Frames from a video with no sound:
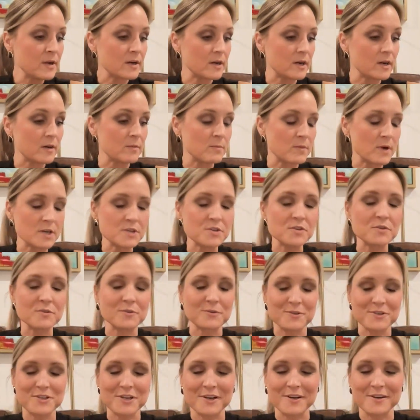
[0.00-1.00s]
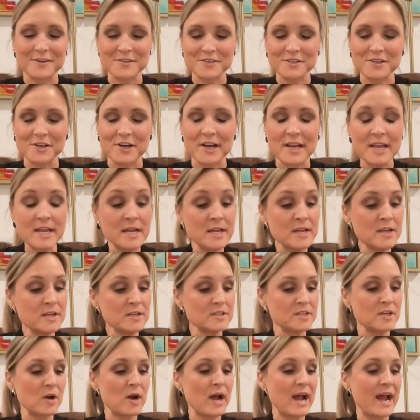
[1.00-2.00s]
Or marginal return, sorry.
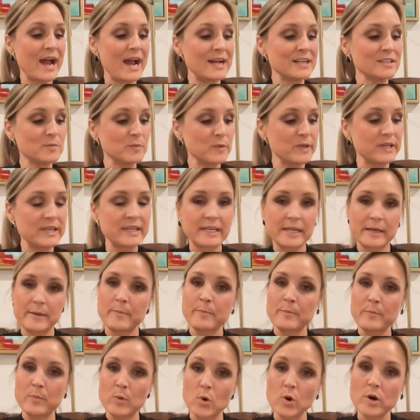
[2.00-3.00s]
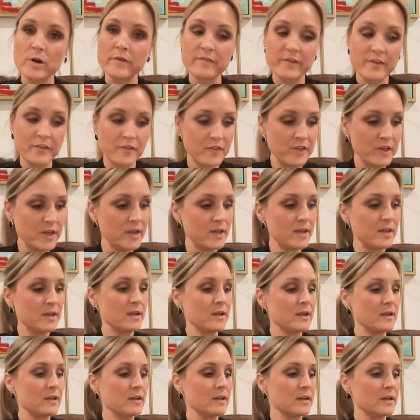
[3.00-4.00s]
So as we get more of a
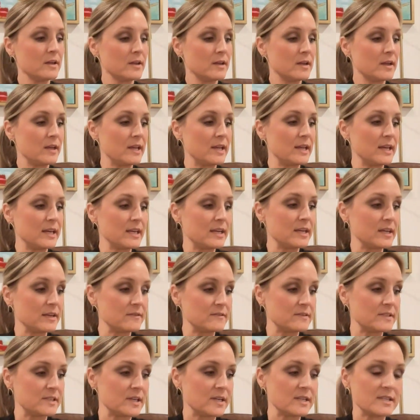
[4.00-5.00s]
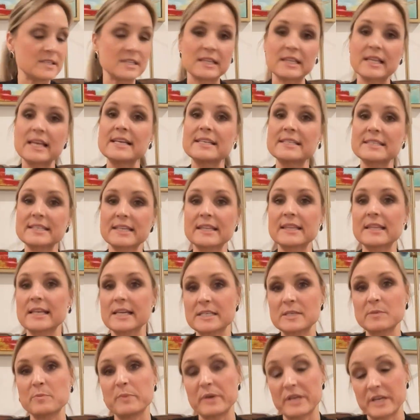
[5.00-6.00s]
thing, it gives us less and
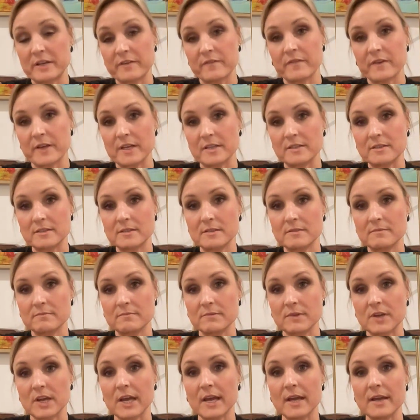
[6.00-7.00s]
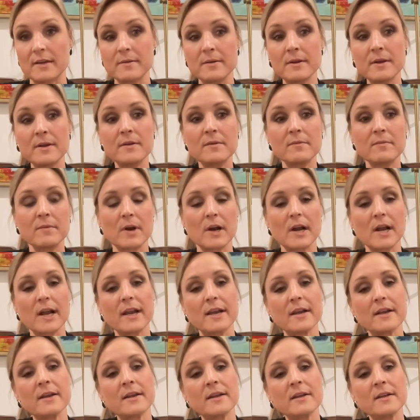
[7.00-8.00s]
less benefits, okay? All
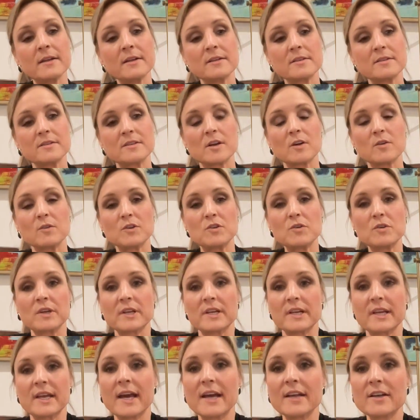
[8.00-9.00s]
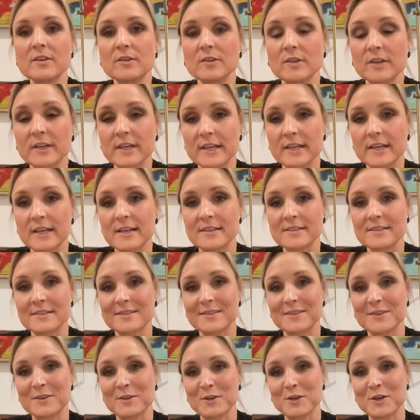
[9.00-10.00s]
right? So you can kind of look at
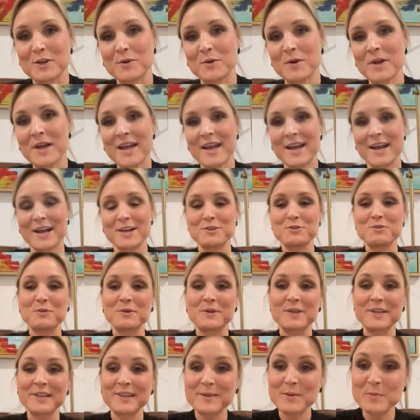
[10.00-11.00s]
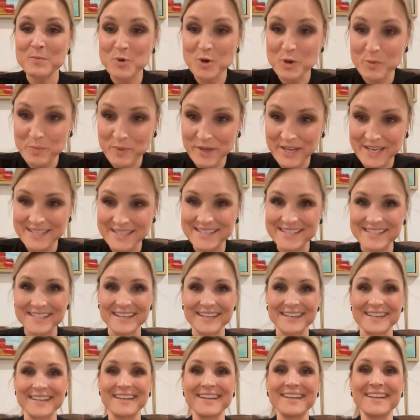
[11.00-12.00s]
us, you know, as you get the more
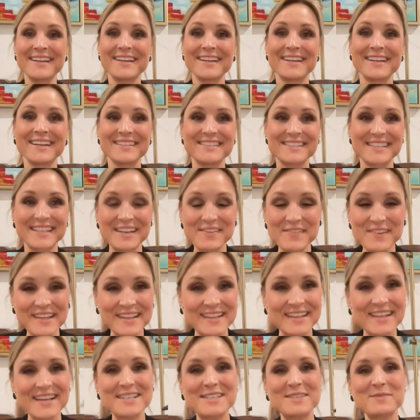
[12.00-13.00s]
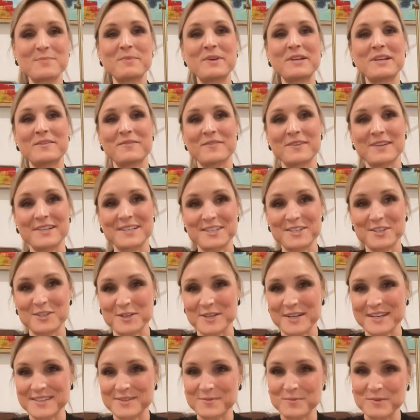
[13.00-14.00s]
pizza, it's giving less benefits
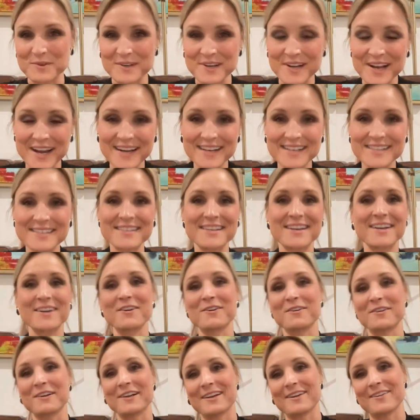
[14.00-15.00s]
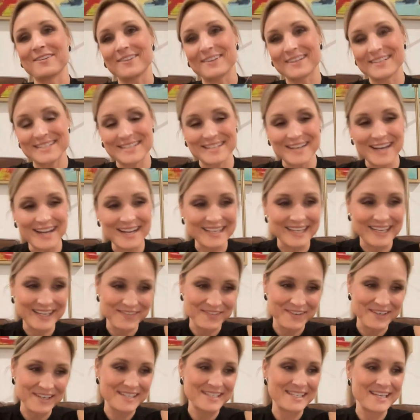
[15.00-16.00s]
to us. We're not as hungry, or it's not
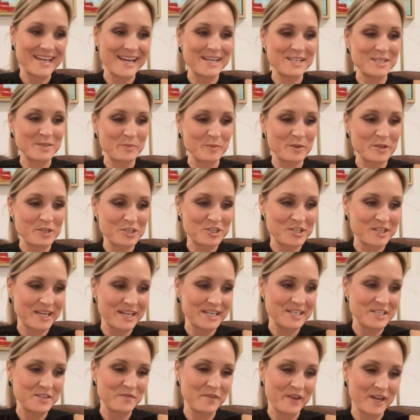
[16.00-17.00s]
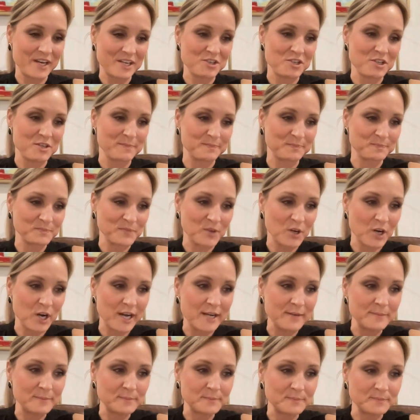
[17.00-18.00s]
giving us as much satisfaction, all
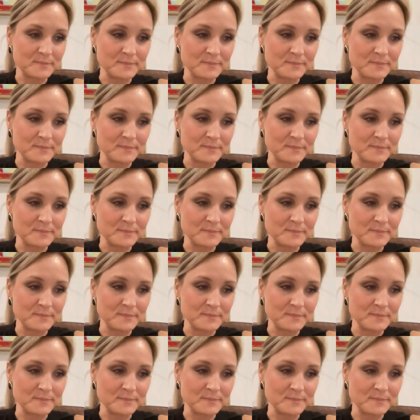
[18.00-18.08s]
right?